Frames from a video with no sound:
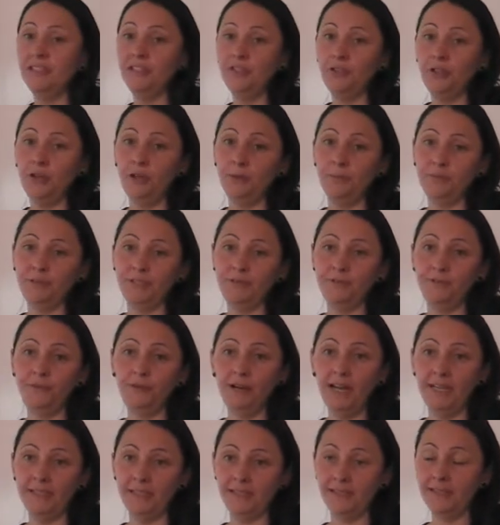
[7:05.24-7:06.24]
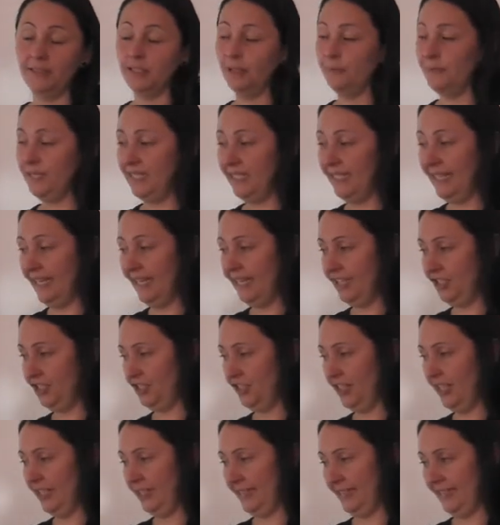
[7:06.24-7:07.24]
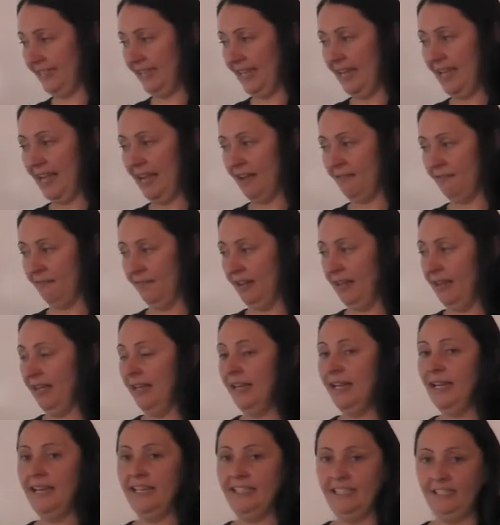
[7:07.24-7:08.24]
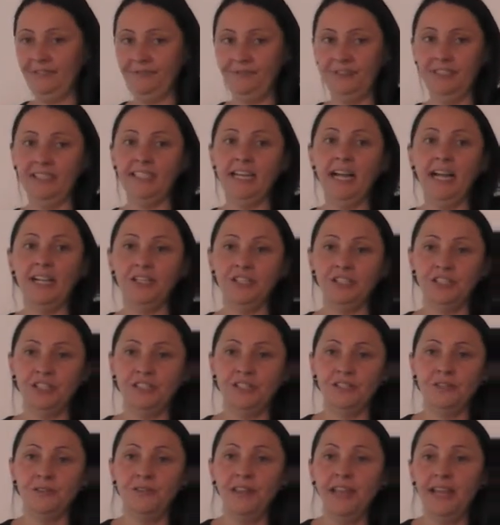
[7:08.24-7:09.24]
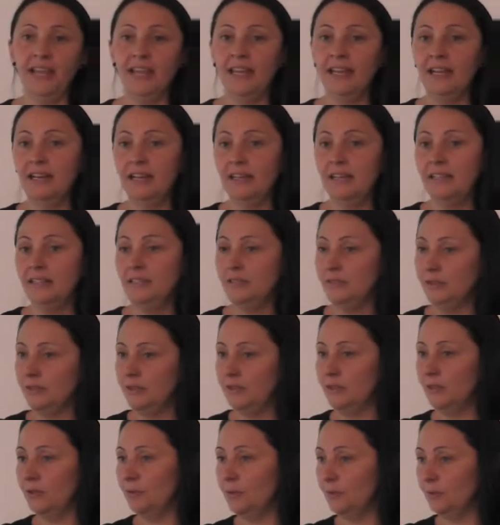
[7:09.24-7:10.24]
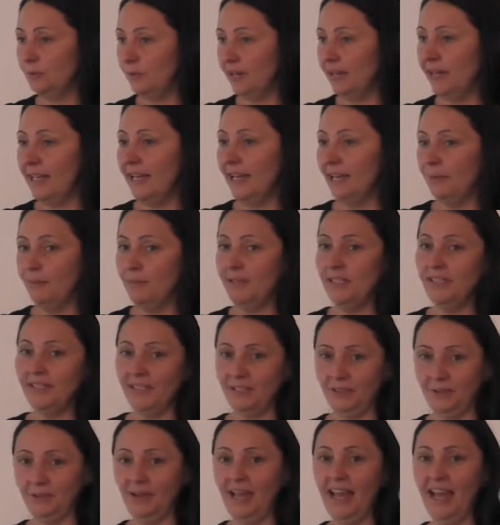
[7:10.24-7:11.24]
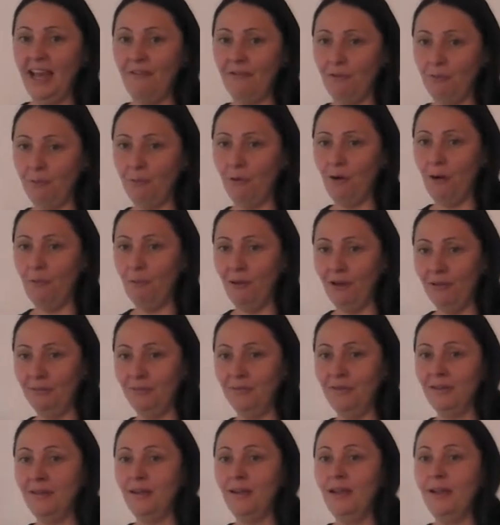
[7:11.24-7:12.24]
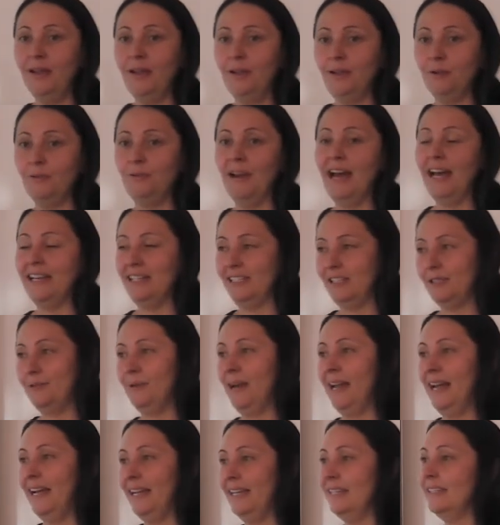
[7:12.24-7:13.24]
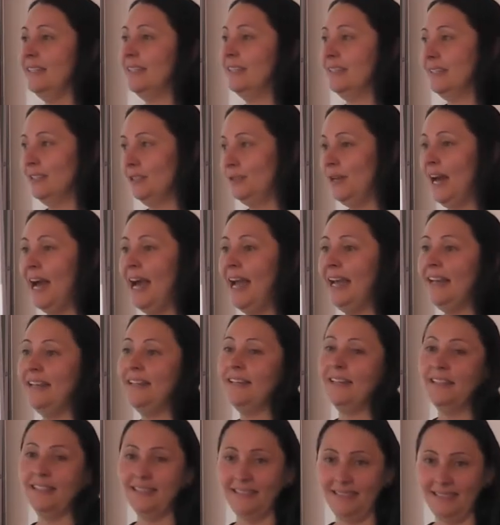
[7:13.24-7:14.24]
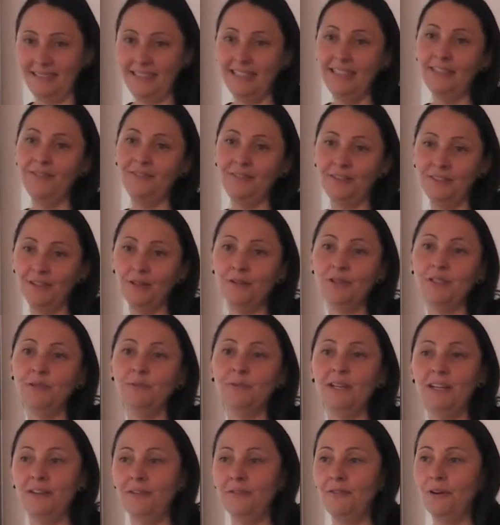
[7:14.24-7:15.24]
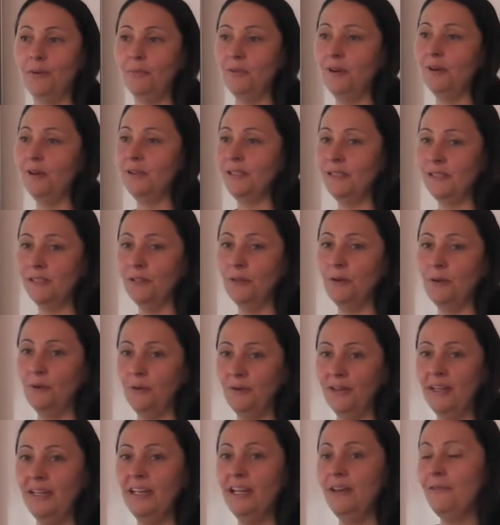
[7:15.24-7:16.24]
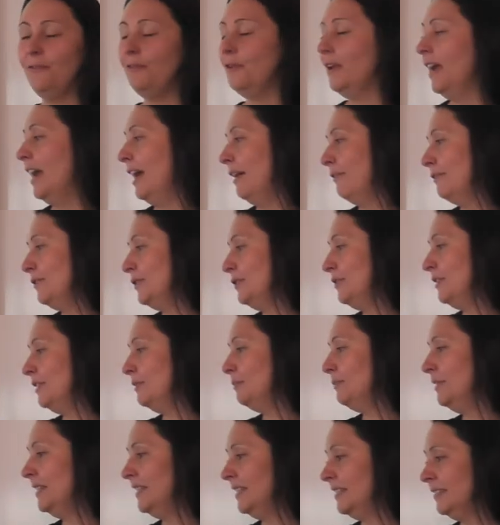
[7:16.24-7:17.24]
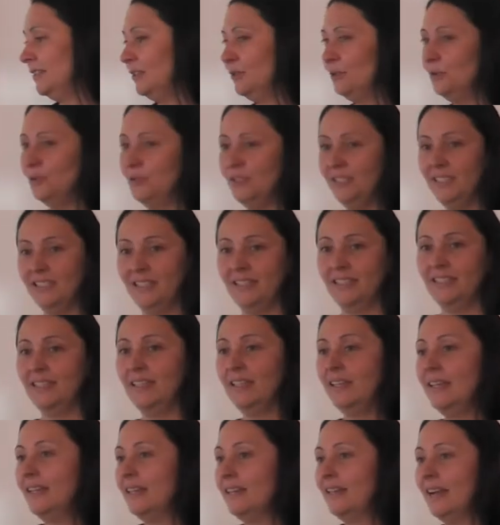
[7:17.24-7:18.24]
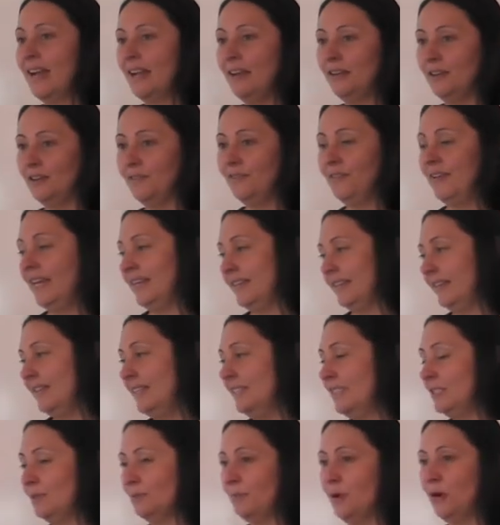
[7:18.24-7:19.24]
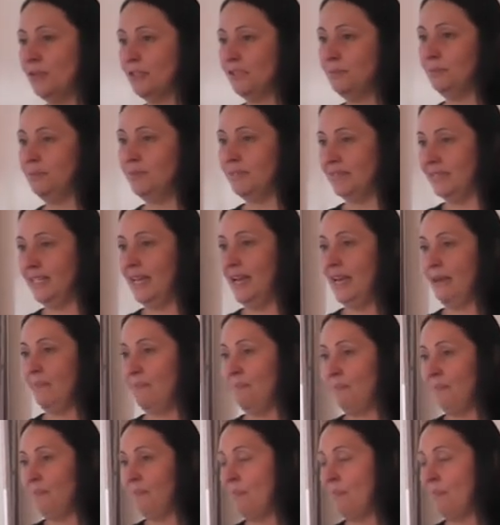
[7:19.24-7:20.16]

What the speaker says: in terms of crisis communication, as they have a different culture. So there you don't really admit that you have a problem. You rather try to hide it and see if it goes away on its own. And if you have to admit it, you do it kind of at the least possible time